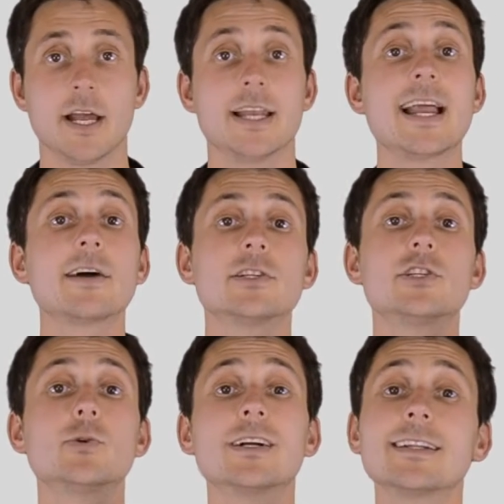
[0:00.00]
Now that
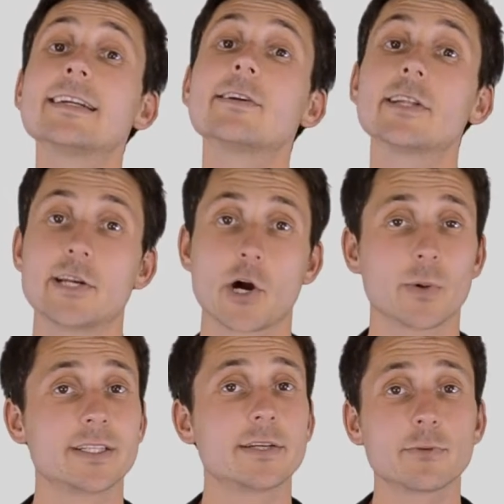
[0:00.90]
you clearly know
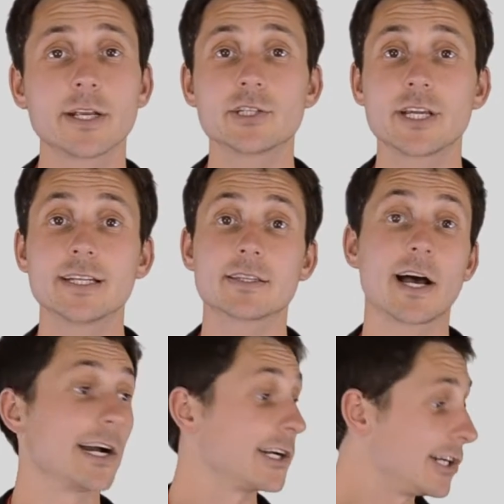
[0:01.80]
what differentiates
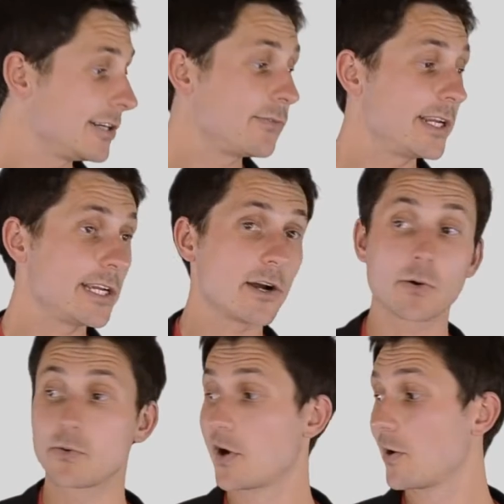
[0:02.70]
a good
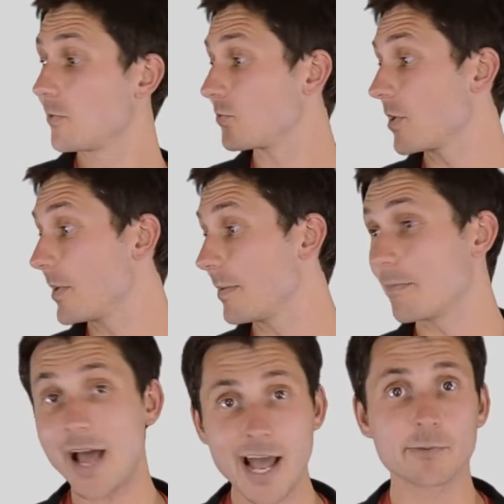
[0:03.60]
video from a
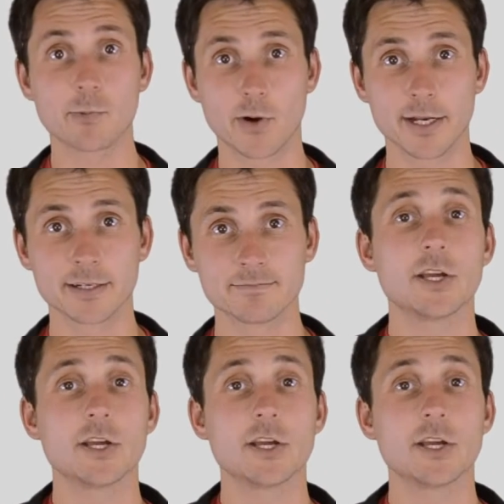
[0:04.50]
bad one,